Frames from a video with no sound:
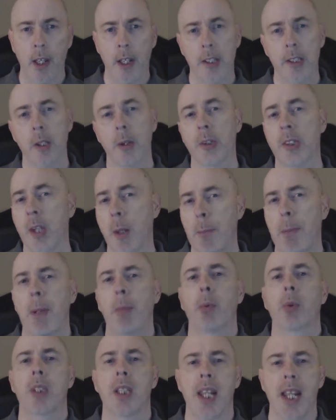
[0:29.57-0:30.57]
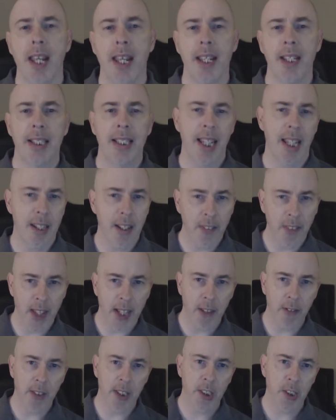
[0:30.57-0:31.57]
So some people today tend to
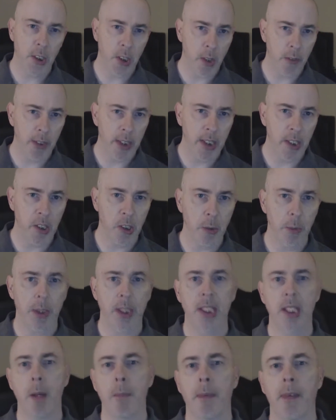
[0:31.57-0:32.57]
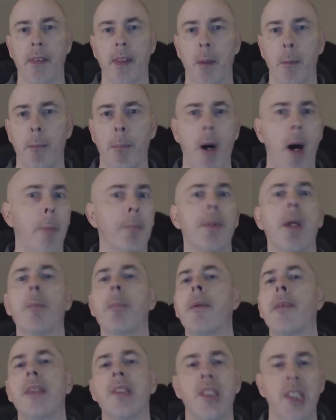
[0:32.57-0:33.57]
think of conservatism as something that popped up
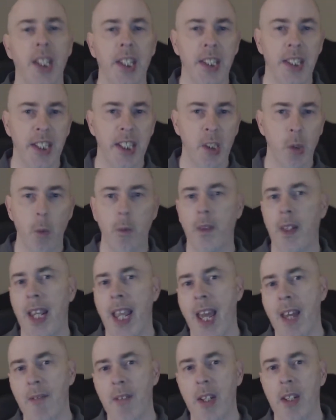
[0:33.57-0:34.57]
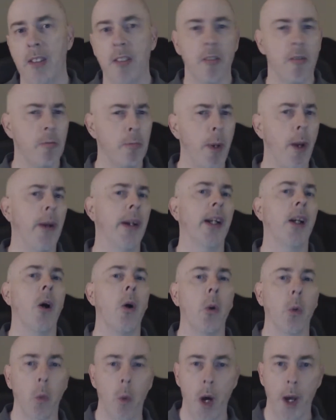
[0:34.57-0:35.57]
in the 60s with the advent of Barry
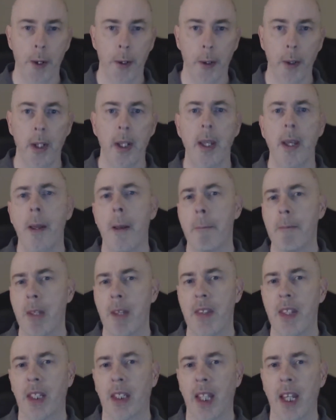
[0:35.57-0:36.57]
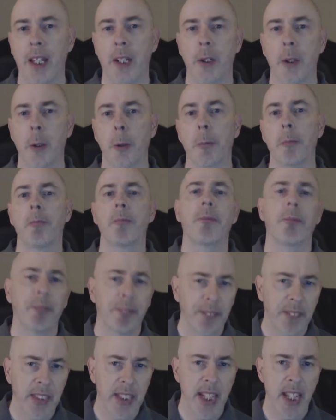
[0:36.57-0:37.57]
Goldwater, and then later
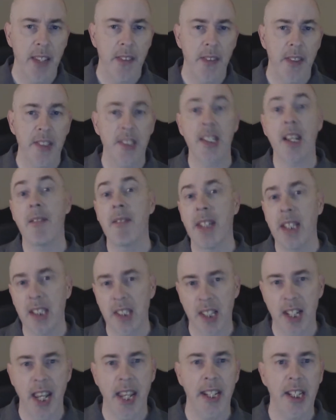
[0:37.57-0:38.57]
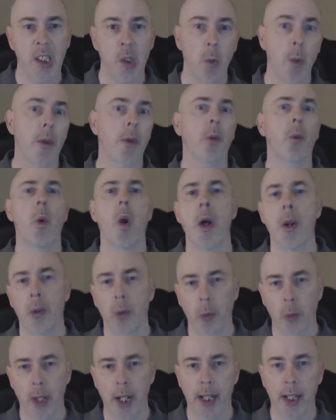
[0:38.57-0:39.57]
in the 70s and 80s with
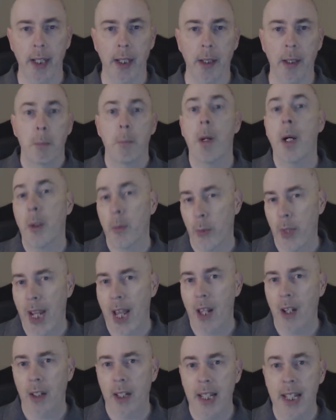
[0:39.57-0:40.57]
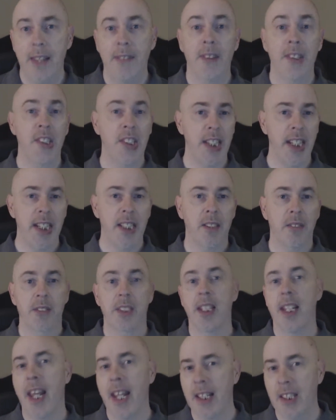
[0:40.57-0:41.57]
Ronald Reagan. But in reality, the seeds of
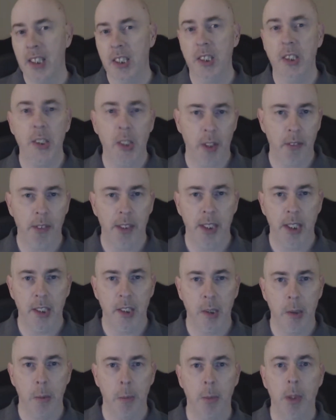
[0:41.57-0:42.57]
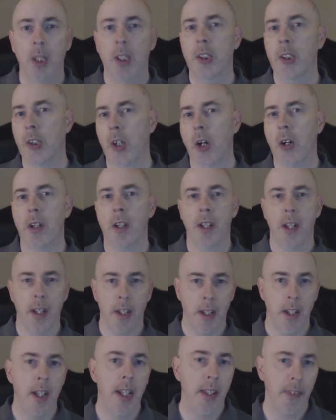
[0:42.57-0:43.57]
today's conservatism started
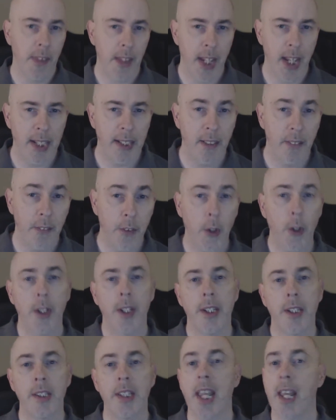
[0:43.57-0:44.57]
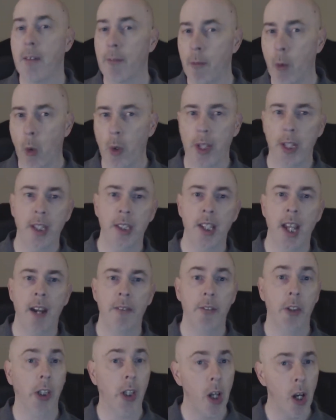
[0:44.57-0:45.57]
in the 1930s and 40s
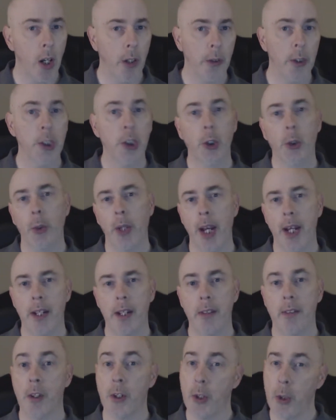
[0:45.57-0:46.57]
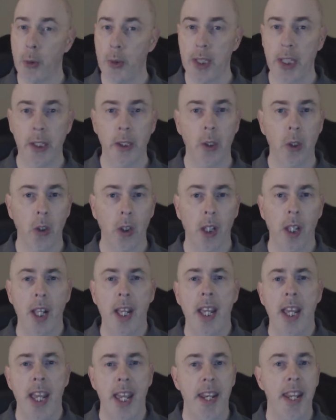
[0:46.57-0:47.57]
after Congress created the New Deal
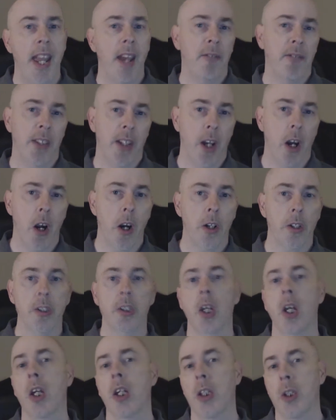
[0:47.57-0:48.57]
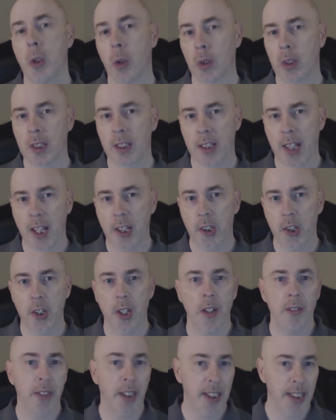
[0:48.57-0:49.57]
and FDR's utilization
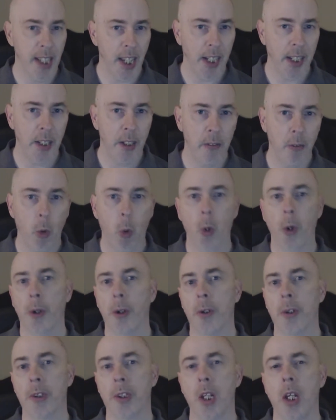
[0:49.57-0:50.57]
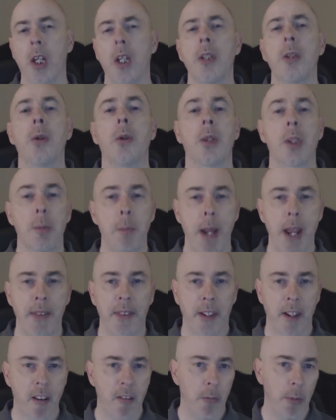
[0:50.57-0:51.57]
of executive orders to expand the
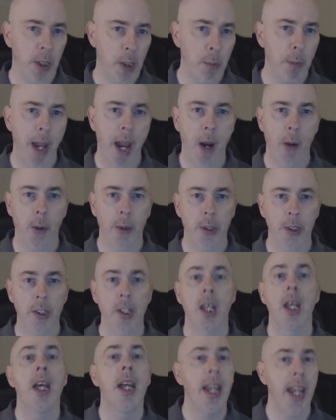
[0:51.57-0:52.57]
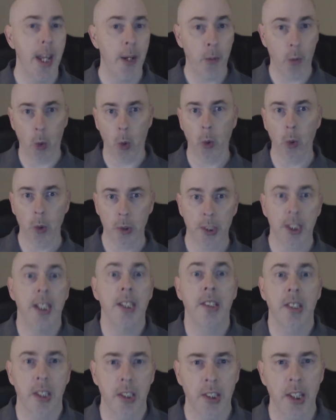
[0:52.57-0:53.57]
government's powers and roles in
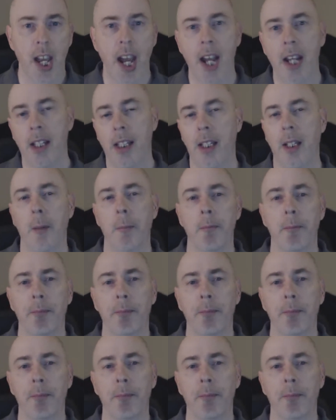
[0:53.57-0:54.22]
society.